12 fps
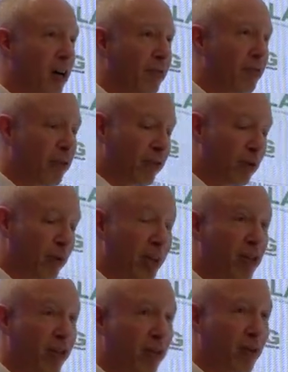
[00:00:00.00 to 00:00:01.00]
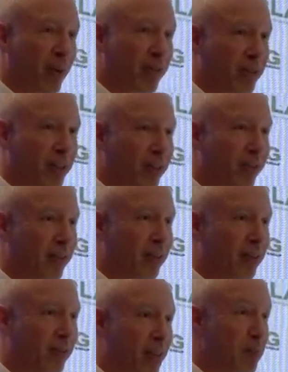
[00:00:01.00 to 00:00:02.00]
of this region's residents at
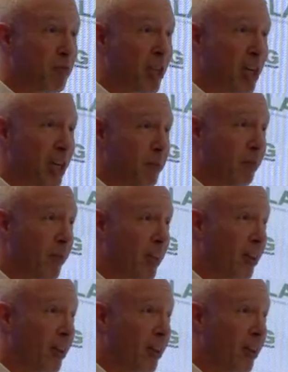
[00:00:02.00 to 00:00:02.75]
the same time.